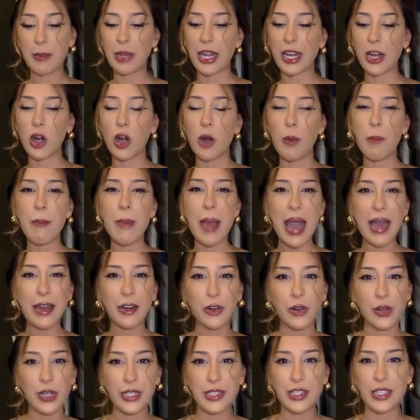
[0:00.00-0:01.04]
like her
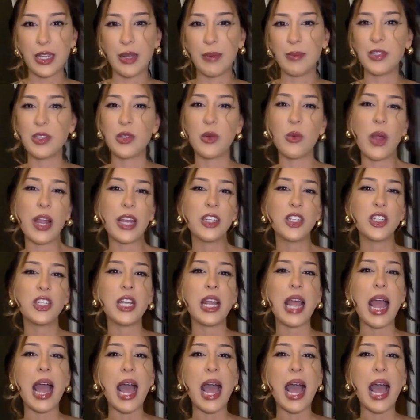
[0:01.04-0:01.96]
mannerisms, the way she